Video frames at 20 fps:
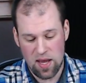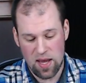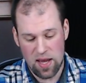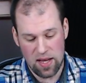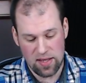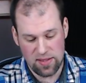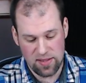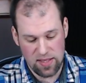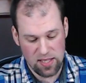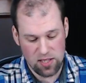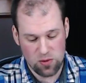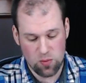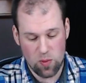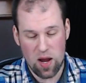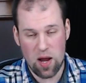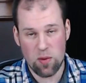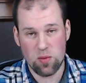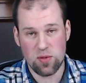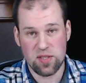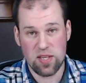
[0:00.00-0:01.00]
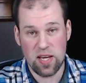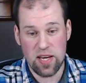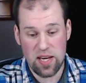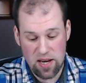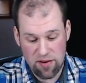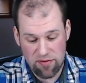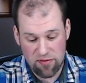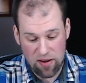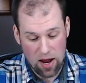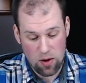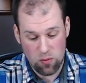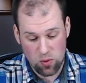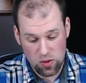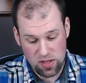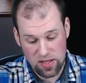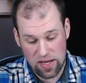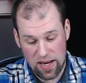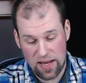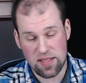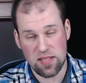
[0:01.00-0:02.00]
And that's why I would say, if I would
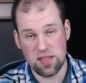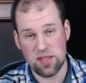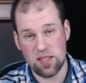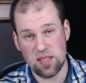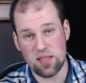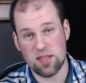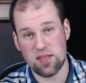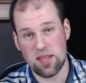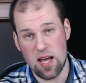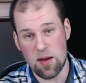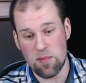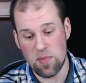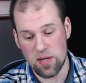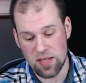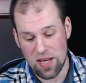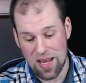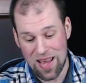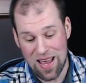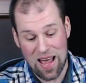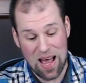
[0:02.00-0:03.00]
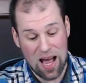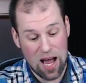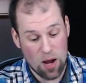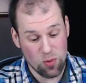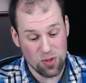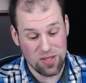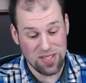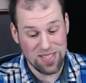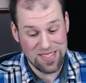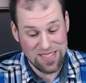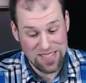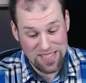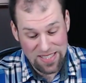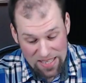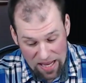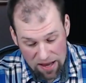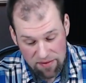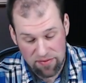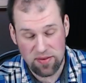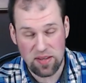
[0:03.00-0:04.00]
get this tablet, I would
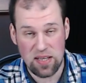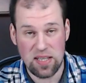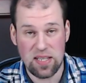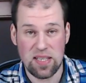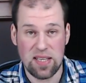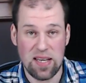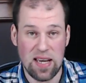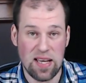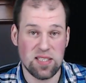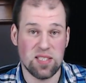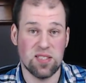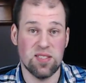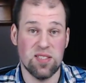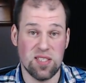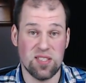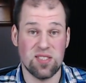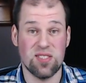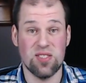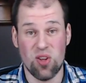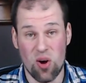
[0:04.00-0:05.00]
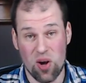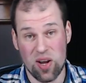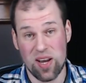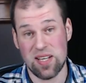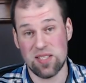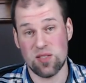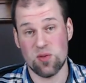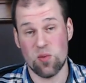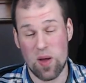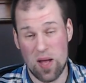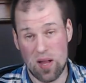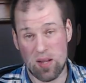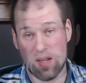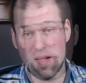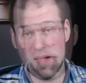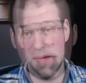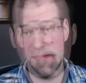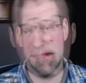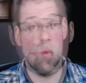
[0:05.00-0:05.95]
definitely get this dock as well.